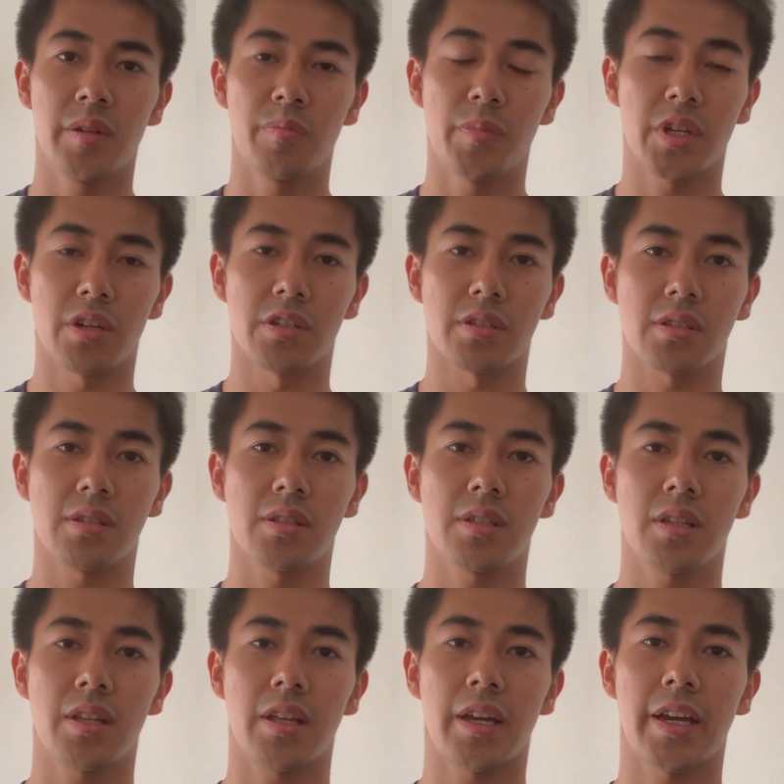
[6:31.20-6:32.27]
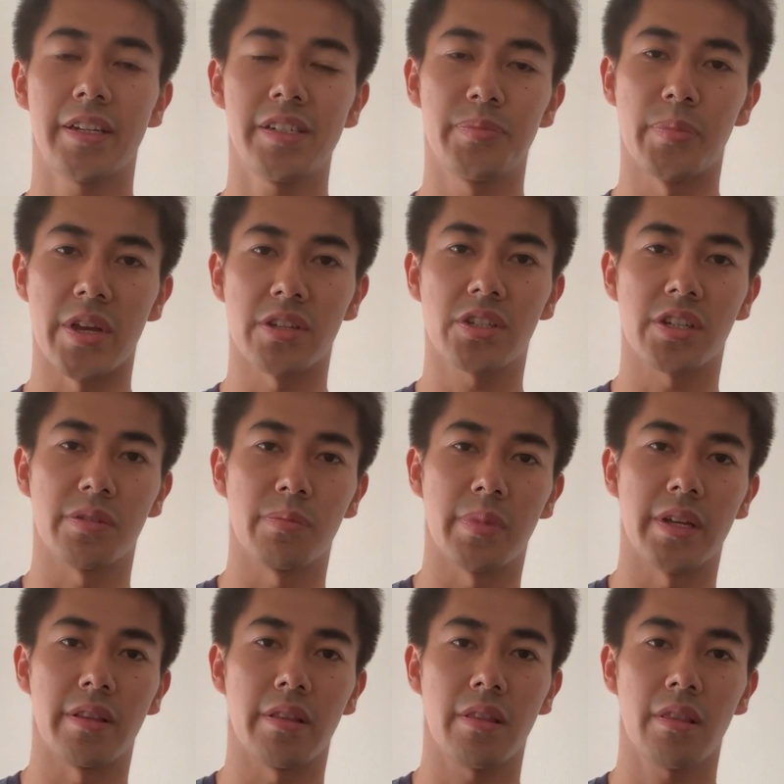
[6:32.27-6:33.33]
Because I didn't mention,
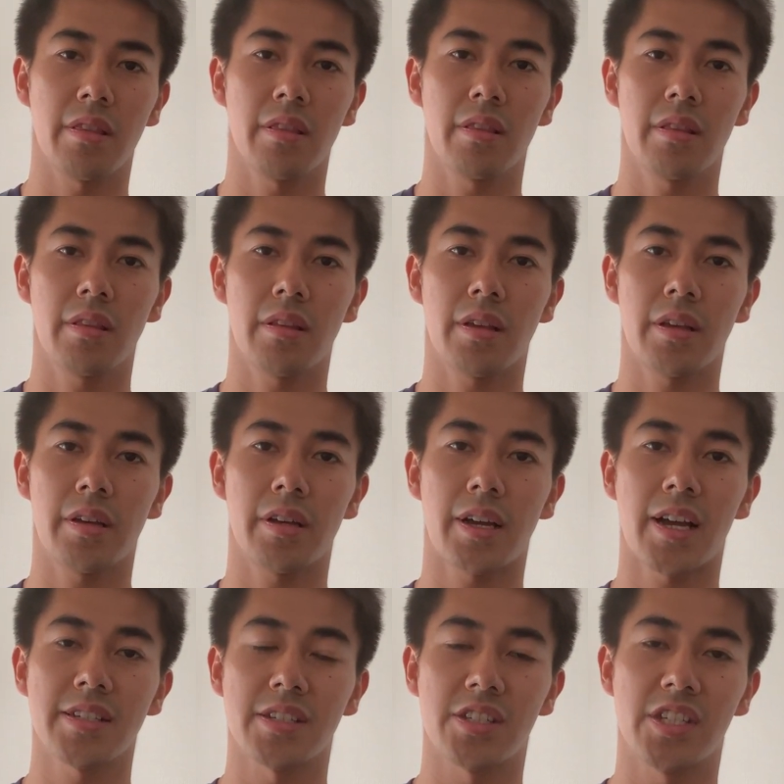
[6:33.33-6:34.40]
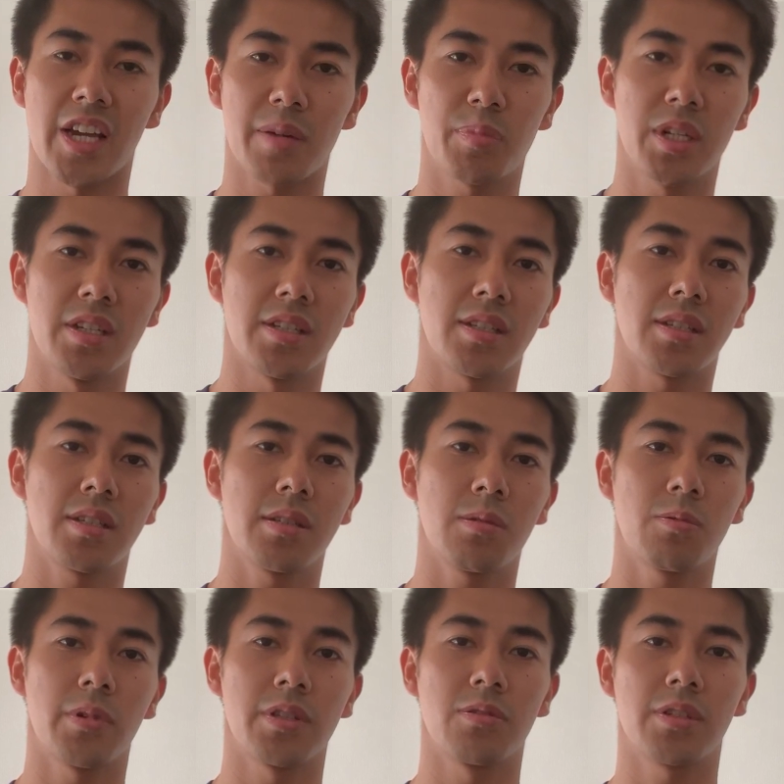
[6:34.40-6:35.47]
but as a Japanese,
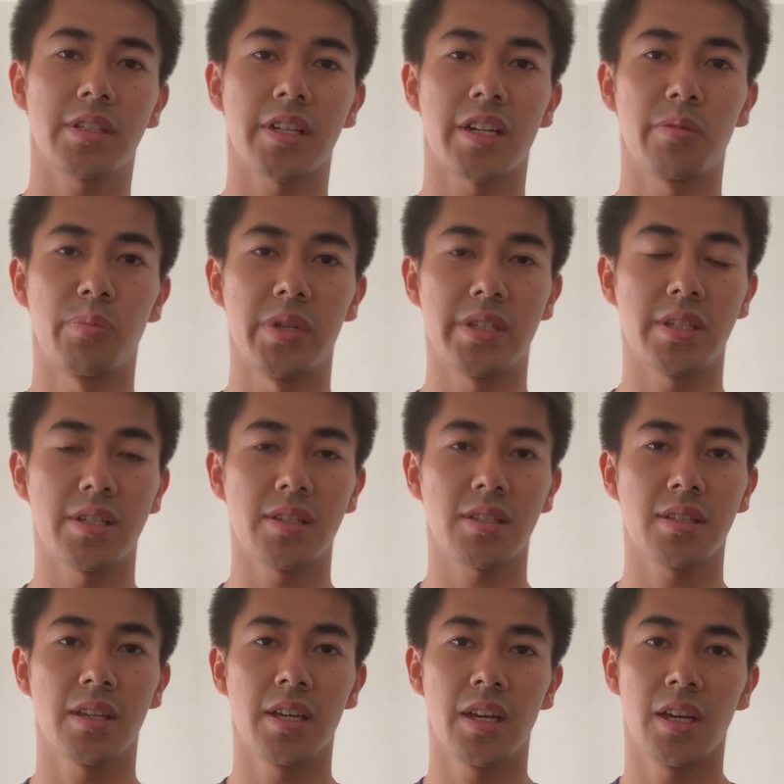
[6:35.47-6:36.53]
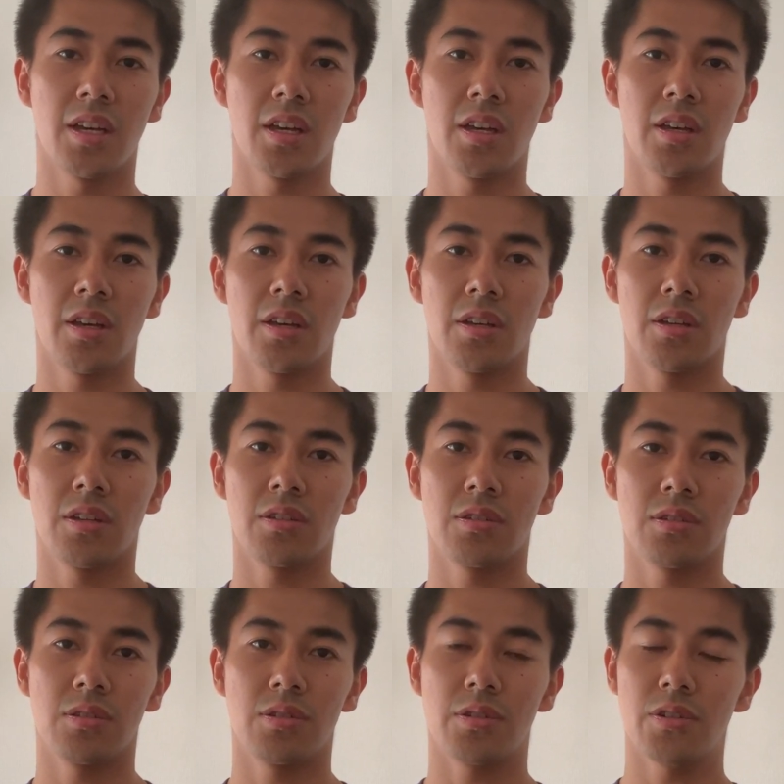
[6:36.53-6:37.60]
when you start a business,
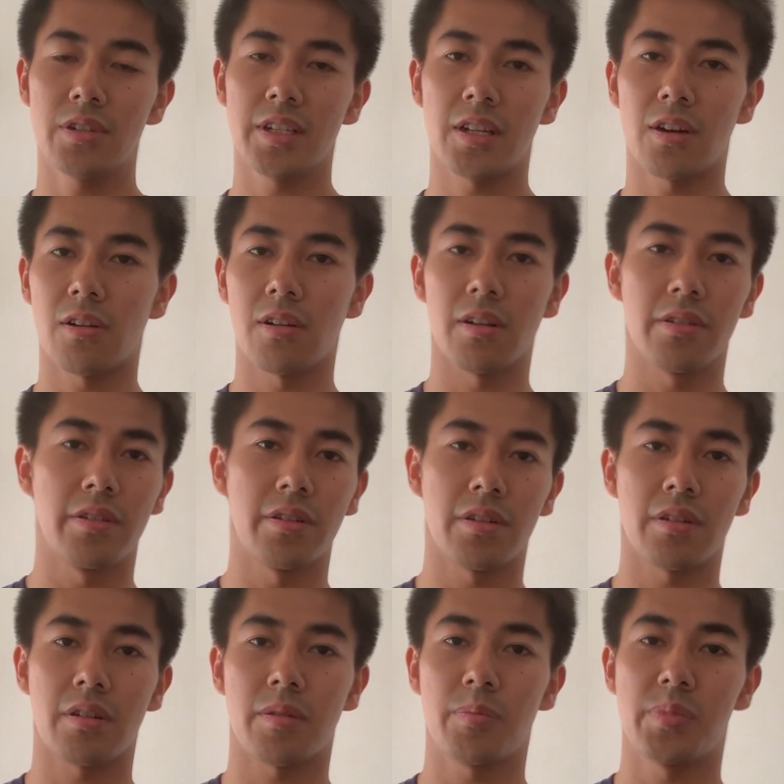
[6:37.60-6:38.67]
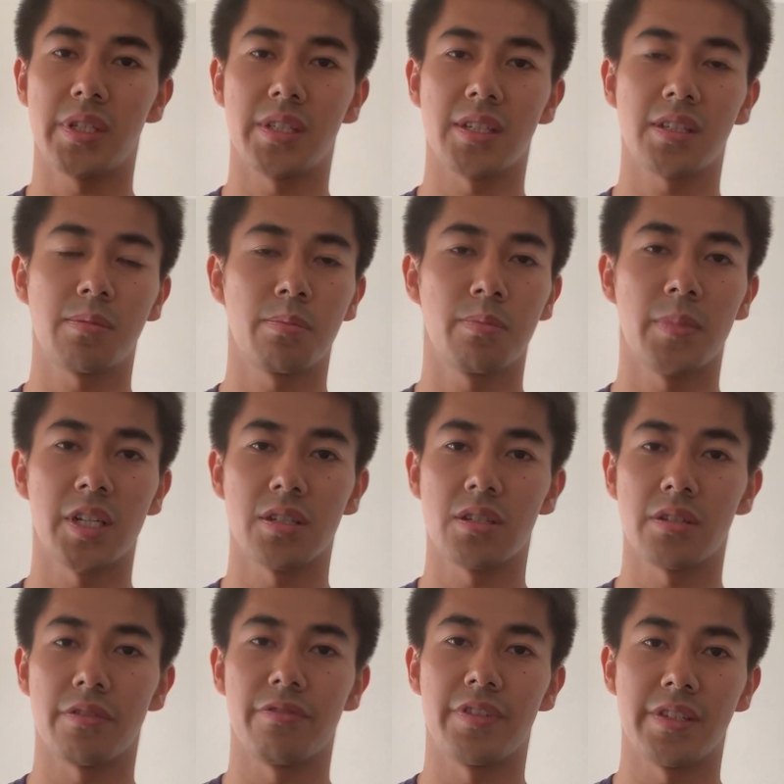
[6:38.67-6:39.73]
you don't need all the business
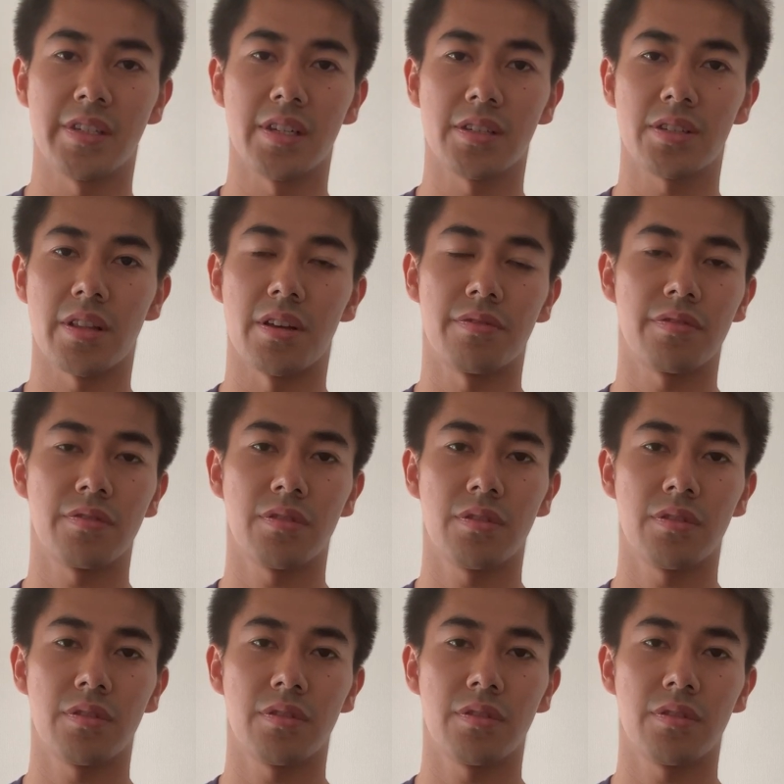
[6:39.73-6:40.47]
manager visa stuff.